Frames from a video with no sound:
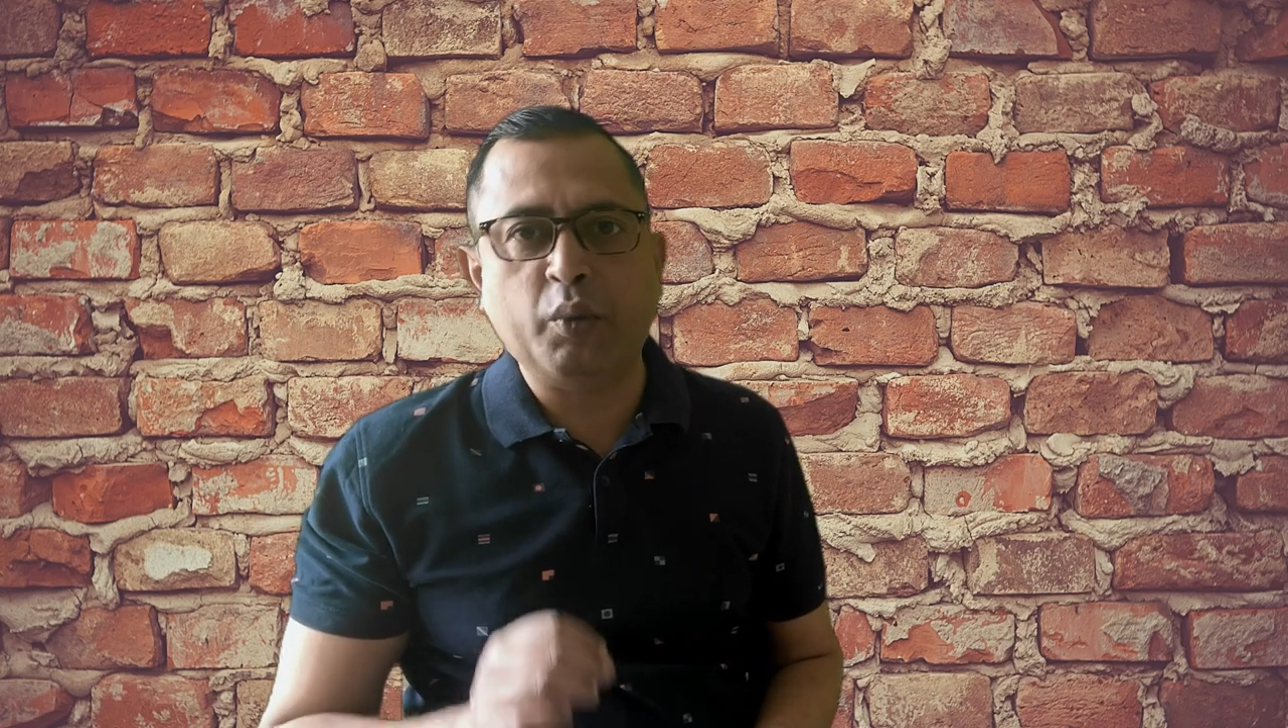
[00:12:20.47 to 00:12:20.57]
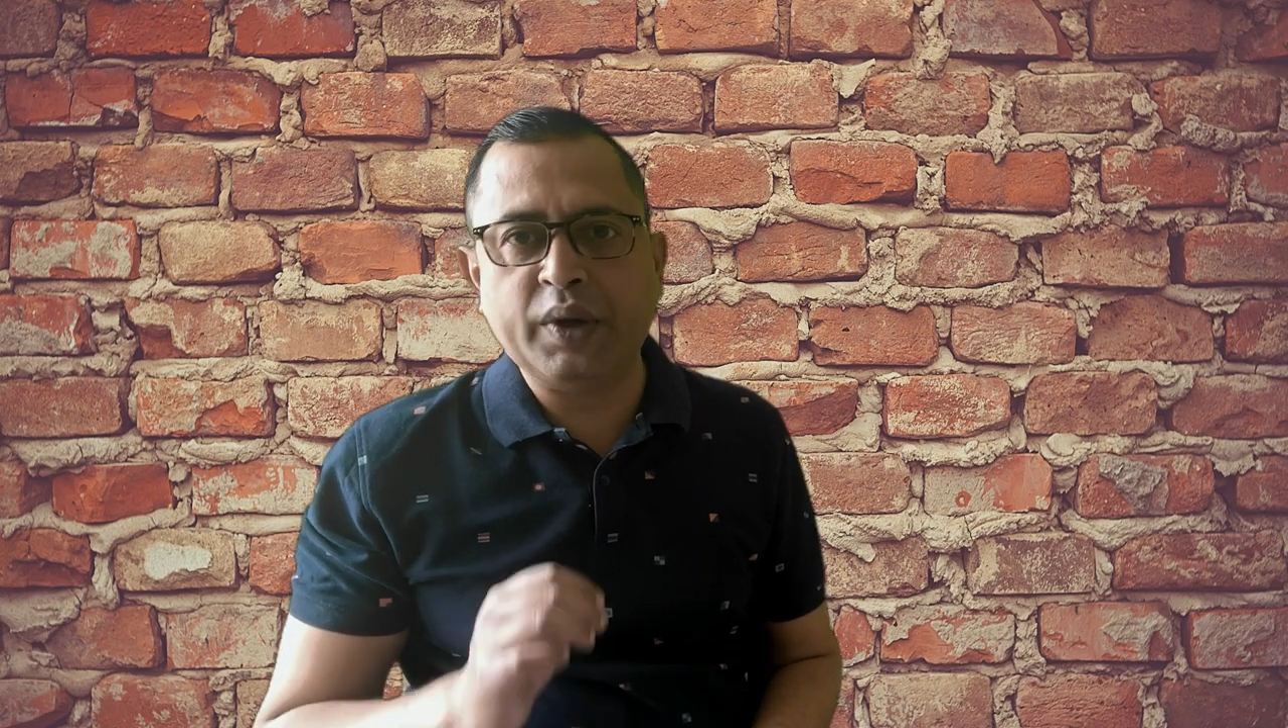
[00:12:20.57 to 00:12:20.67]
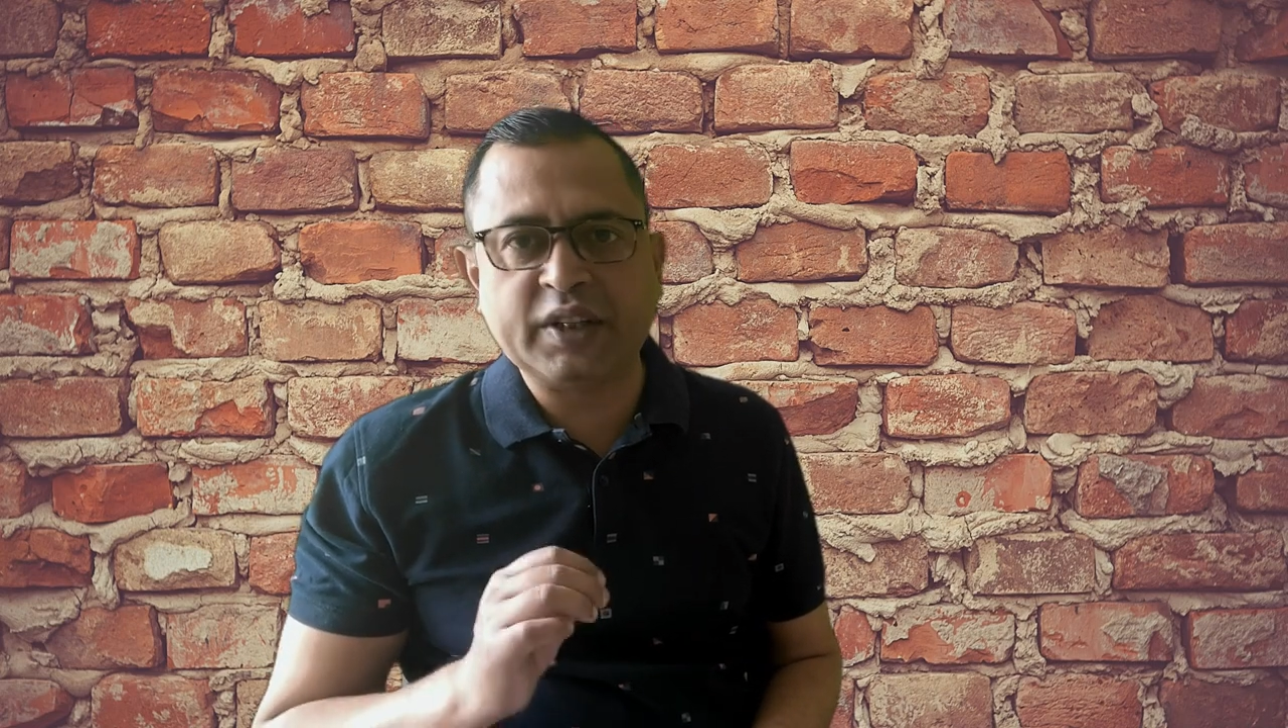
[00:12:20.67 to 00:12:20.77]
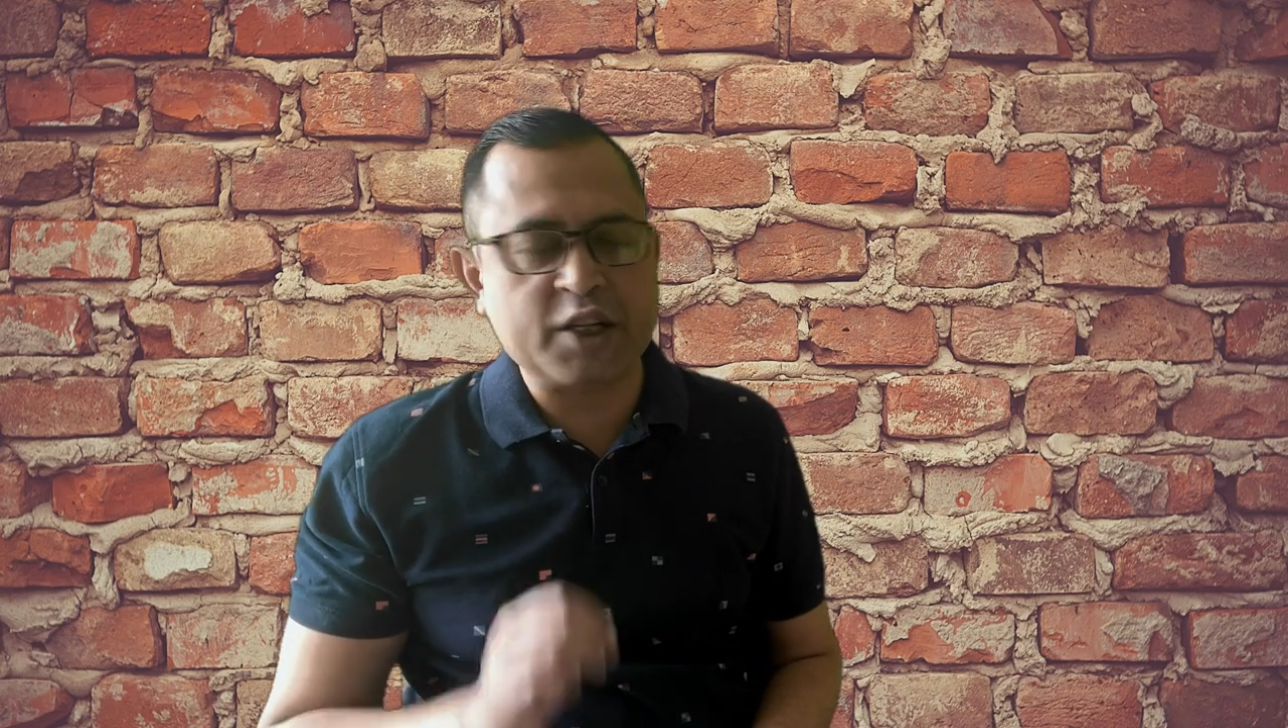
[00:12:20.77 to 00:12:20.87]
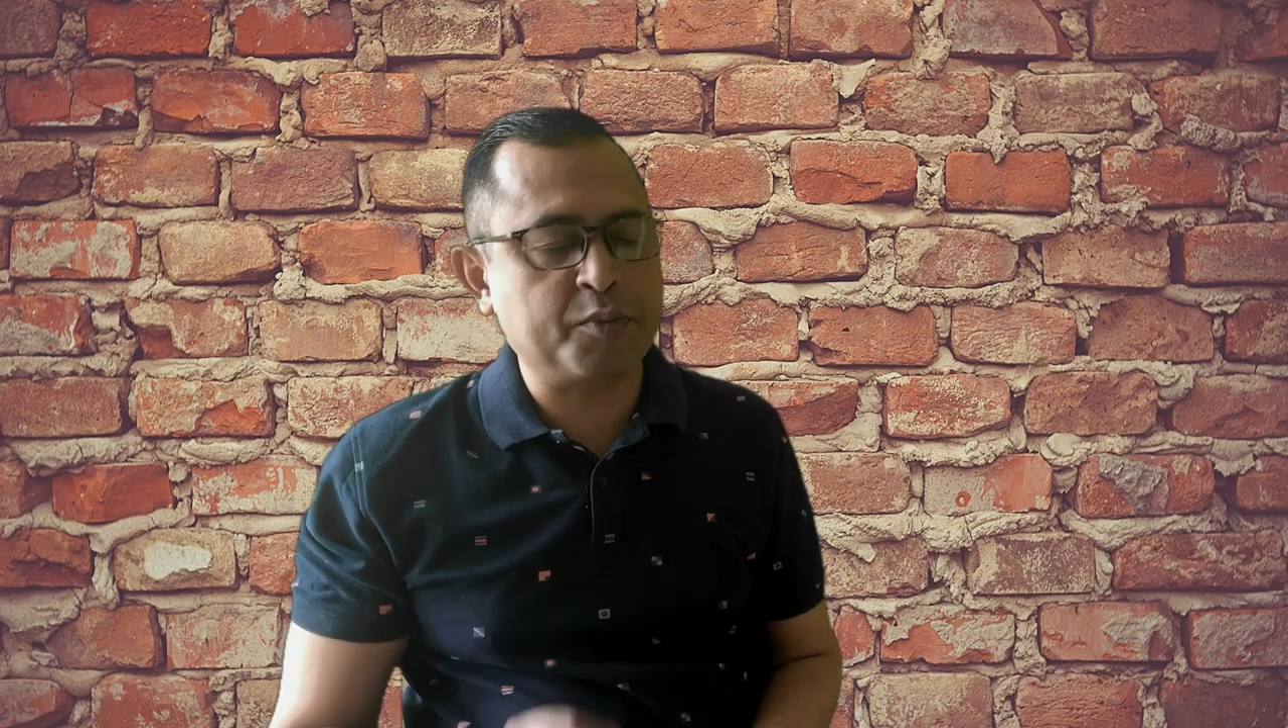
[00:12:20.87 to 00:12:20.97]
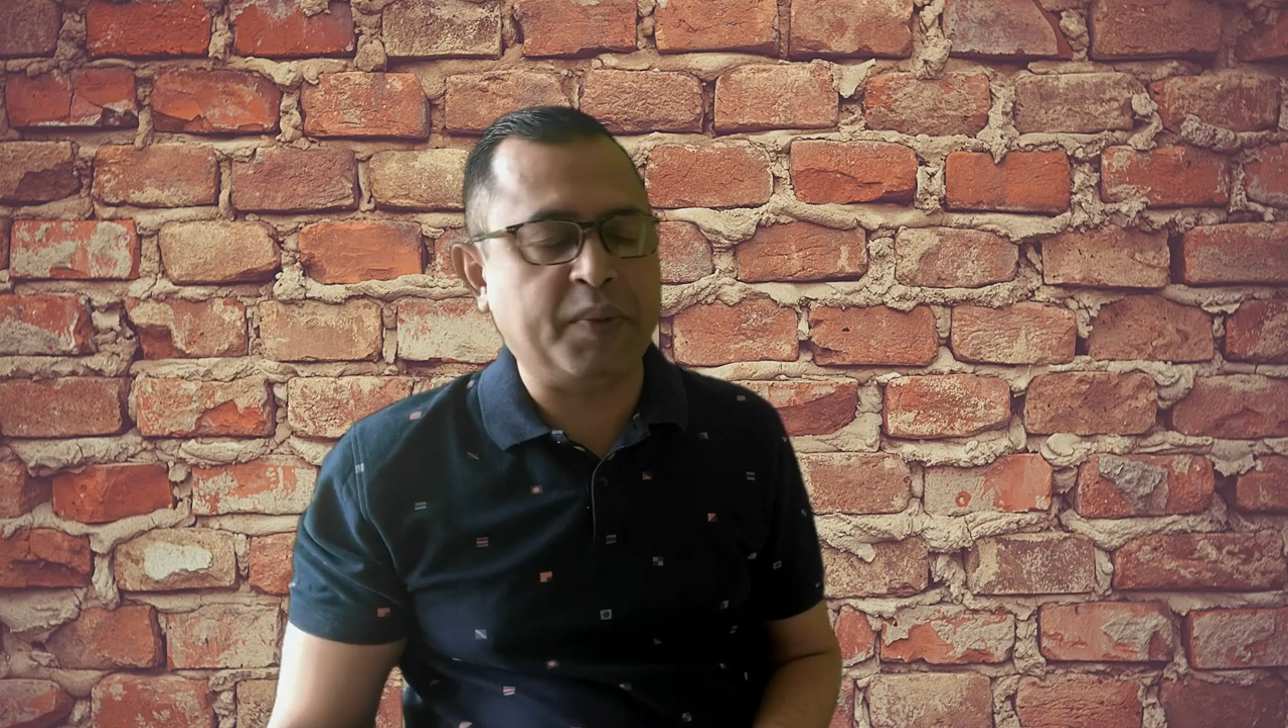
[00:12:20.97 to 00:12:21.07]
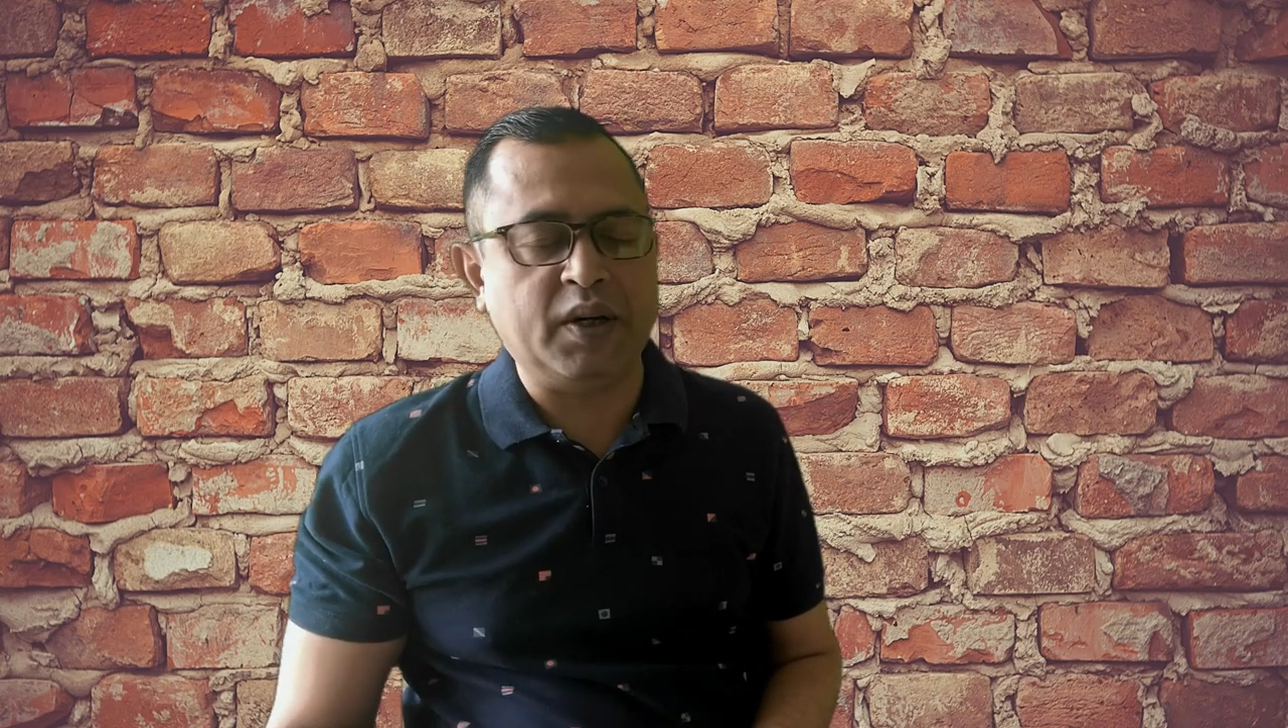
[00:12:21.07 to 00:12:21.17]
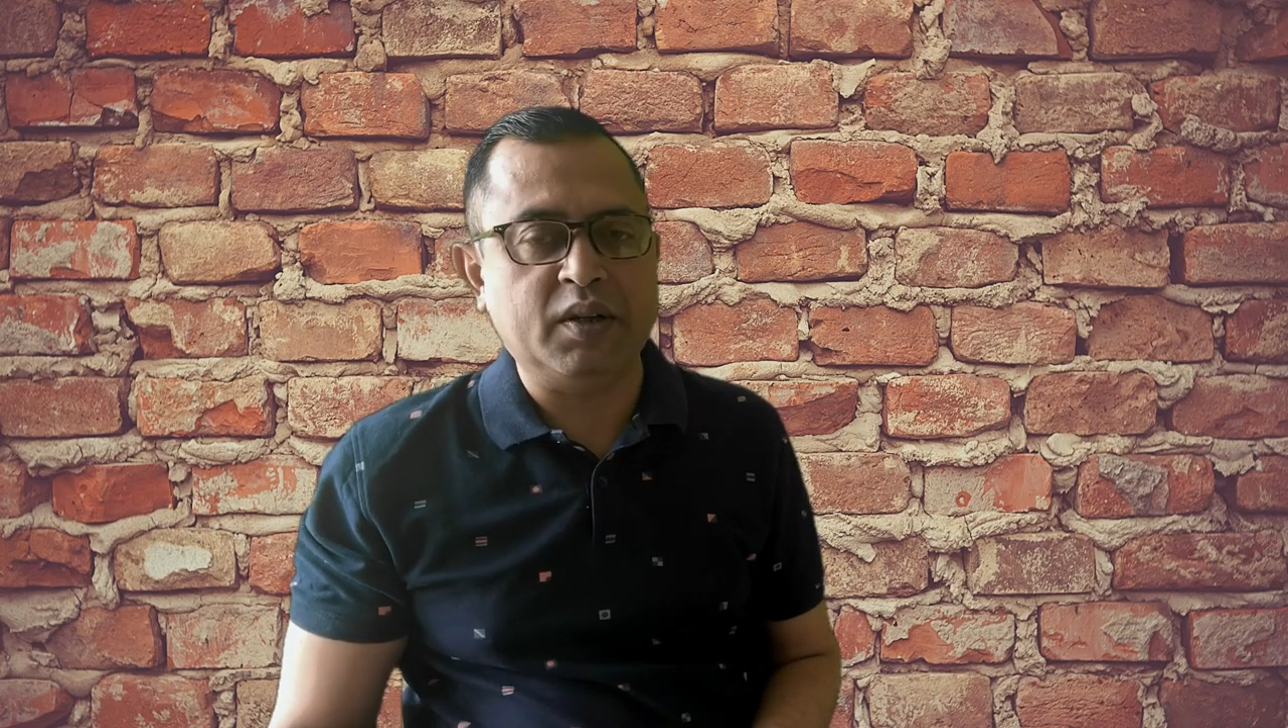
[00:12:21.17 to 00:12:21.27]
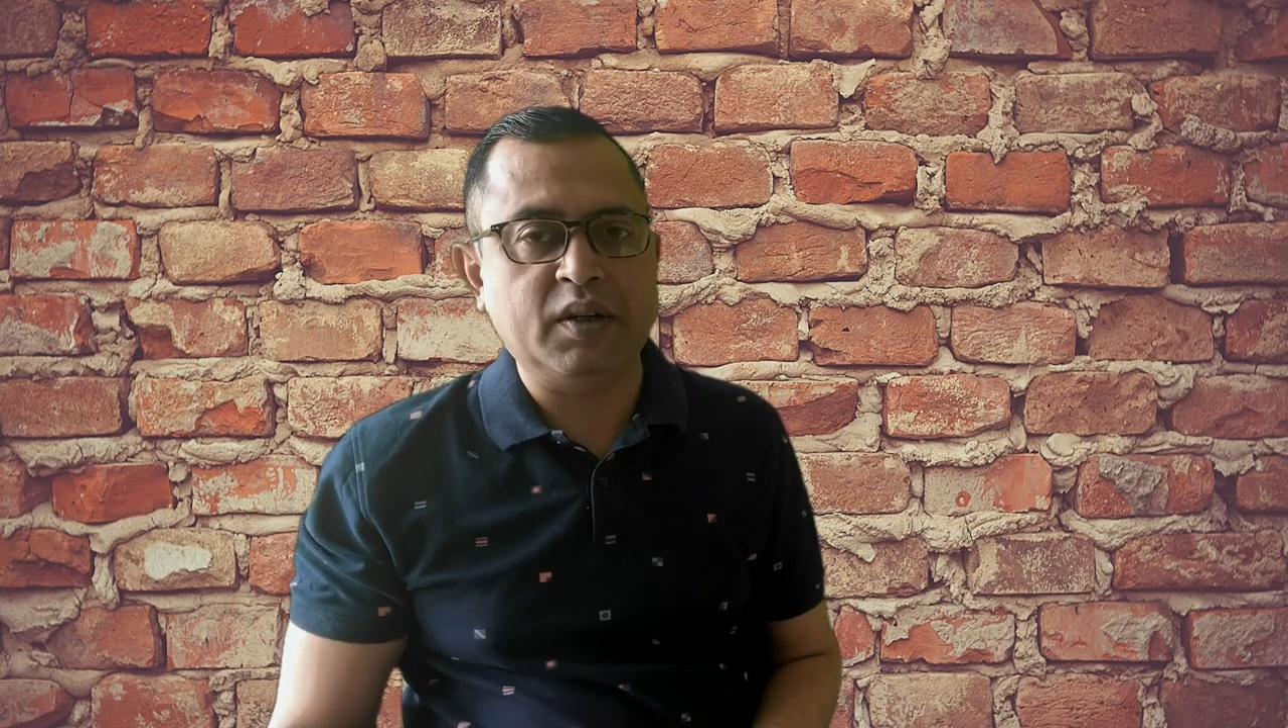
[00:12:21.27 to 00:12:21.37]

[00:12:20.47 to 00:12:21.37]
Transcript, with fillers: with CRISPR.